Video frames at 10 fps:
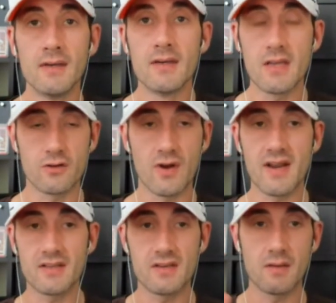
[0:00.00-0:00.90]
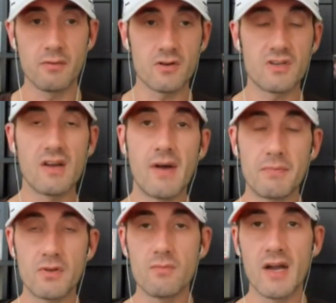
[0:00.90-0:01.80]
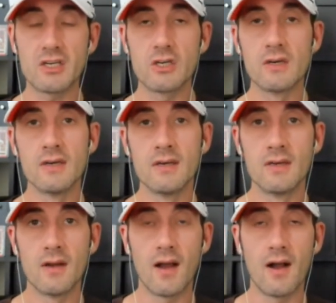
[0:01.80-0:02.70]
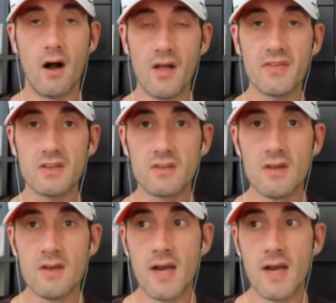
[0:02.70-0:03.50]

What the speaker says: You try not to double yourself up too much on these.